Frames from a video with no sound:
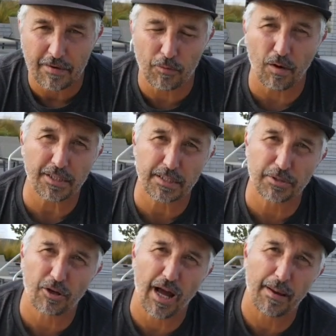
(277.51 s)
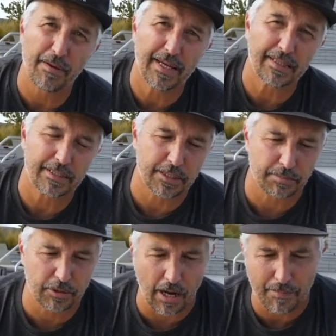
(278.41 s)
If you want to subscribe, hit the
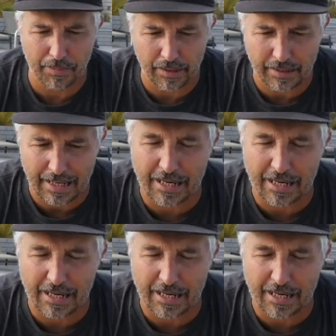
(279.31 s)
subscribe button.